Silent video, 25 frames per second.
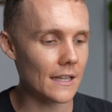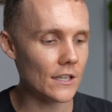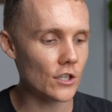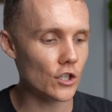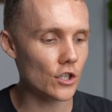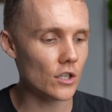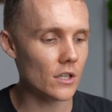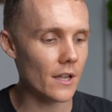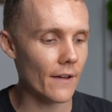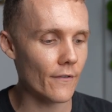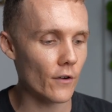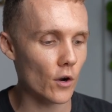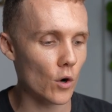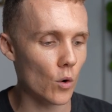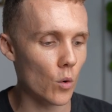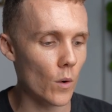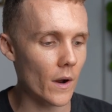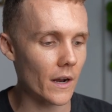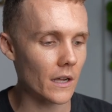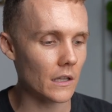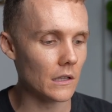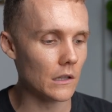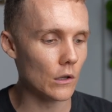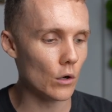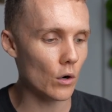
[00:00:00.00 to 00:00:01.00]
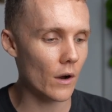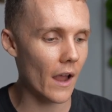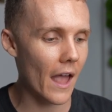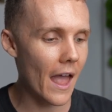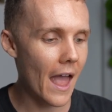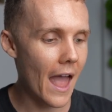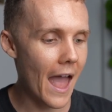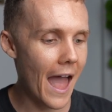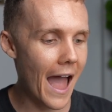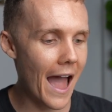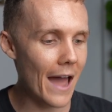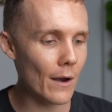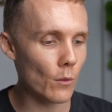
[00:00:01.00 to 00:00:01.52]
let's just have a quick look
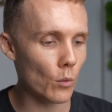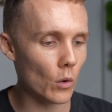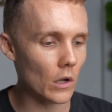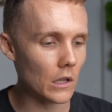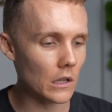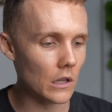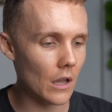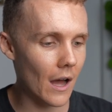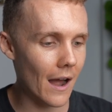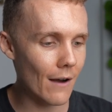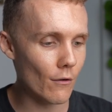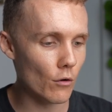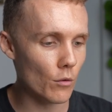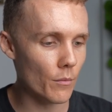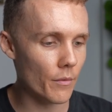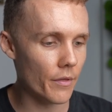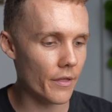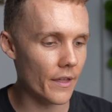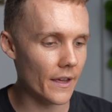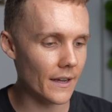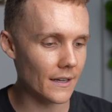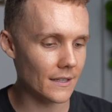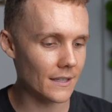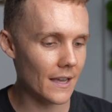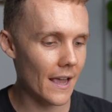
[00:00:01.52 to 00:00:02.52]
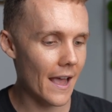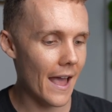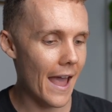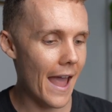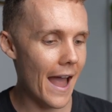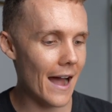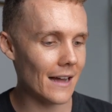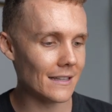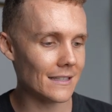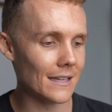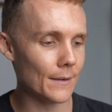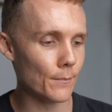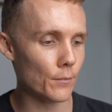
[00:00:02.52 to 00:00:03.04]
at what Lightroom thinks
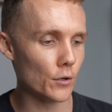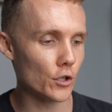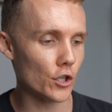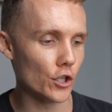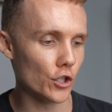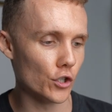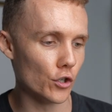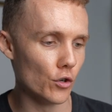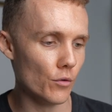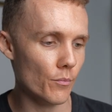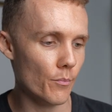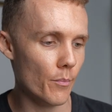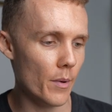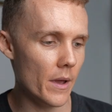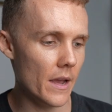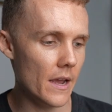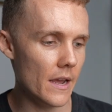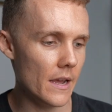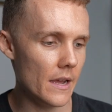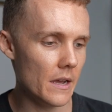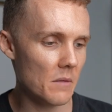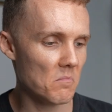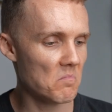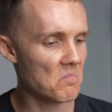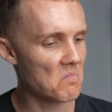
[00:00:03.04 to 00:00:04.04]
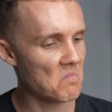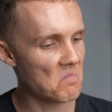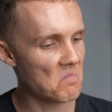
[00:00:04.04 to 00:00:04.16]
our temperature should be.